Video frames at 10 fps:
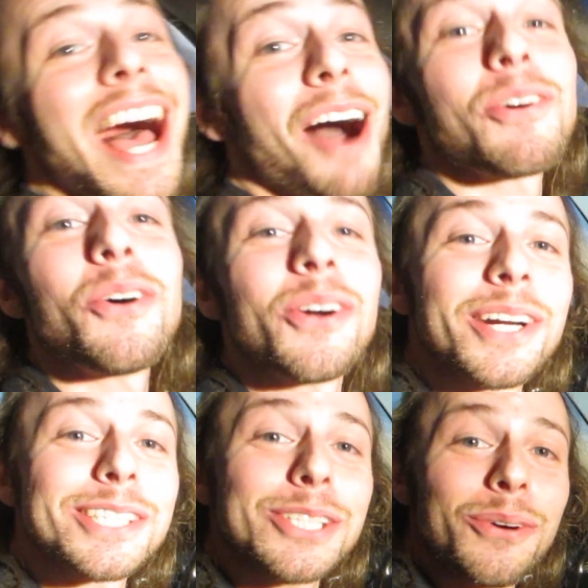I'm going on
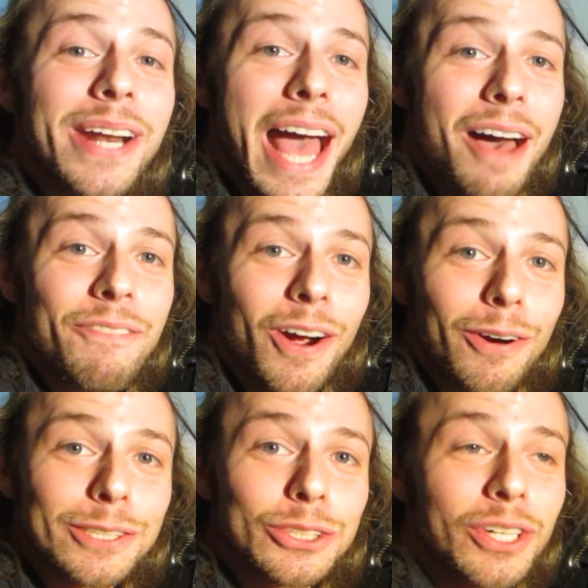a 2.5
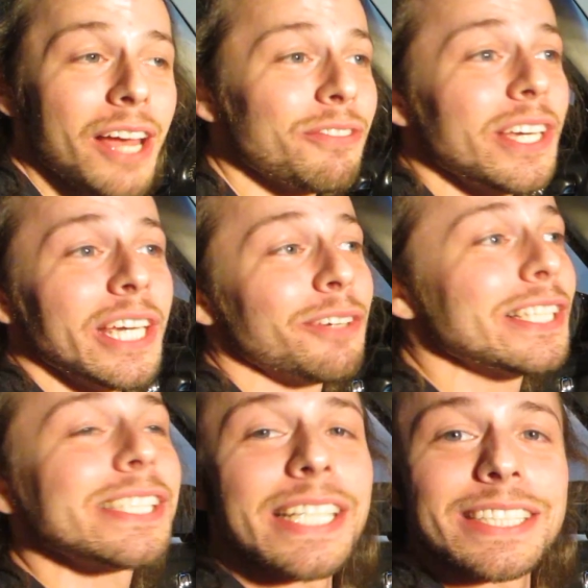hour drive. If
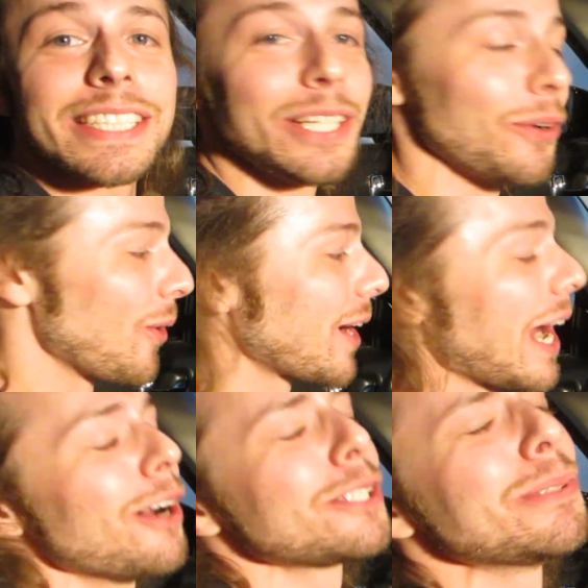this thing didn't work,
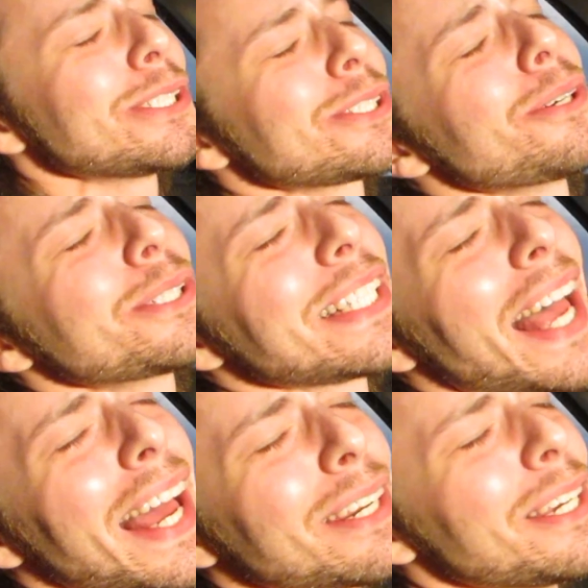I would be so
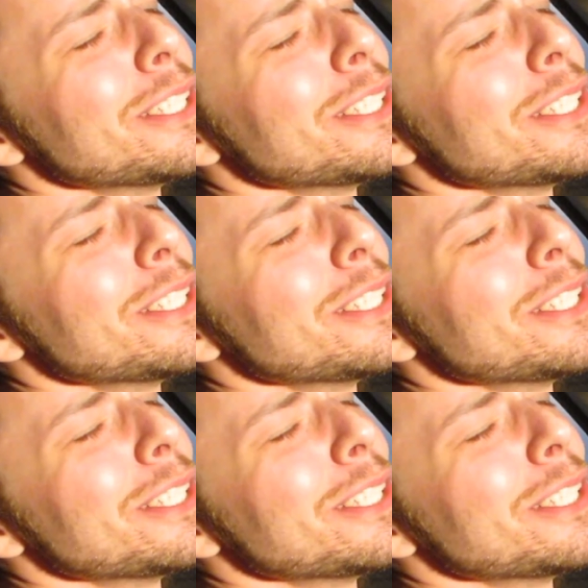sad.